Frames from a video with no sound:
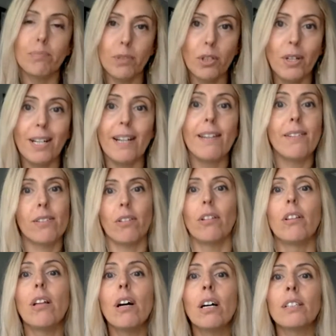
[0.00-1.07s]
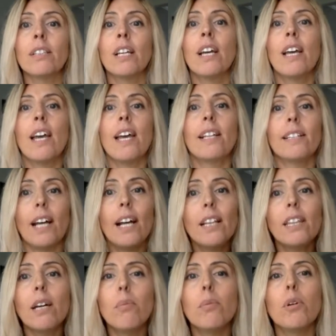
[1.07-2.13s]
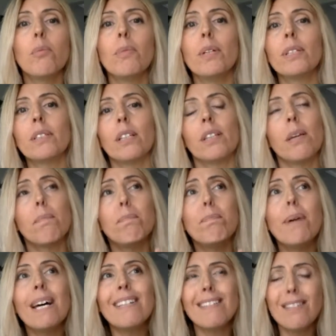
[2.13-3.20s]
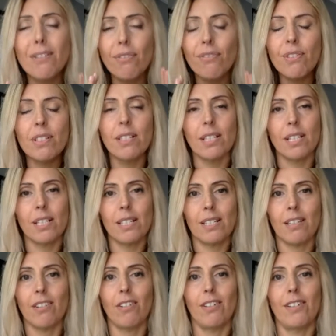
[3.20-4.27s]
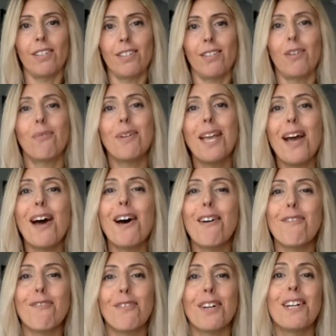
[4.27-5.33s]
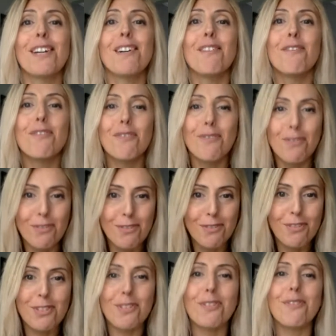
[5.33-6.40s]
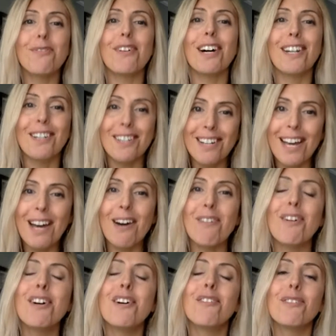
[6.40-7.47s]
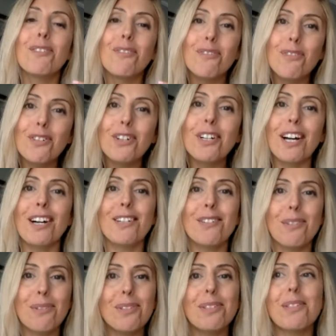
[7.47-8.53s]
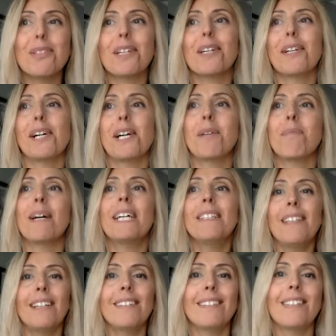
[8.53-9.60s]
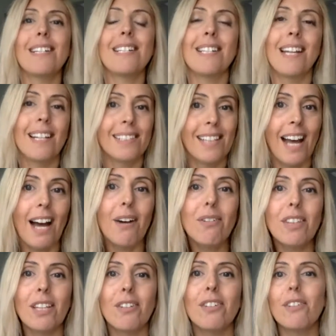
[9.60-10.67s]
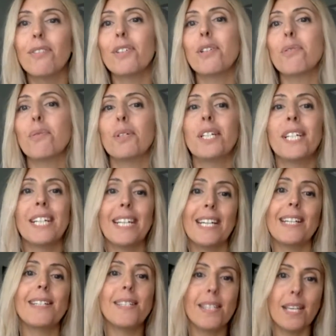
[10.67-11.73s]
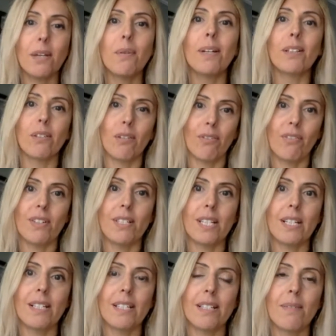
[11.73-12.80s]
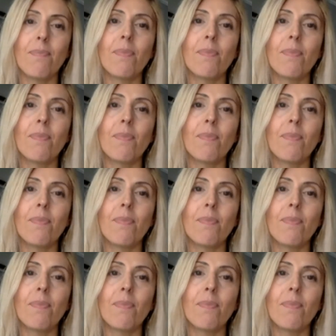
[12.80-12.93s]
progressed a lot. And at the moment, the best physics, guys, we have so far now for us to describe and understand how the universe works is the quantum physics.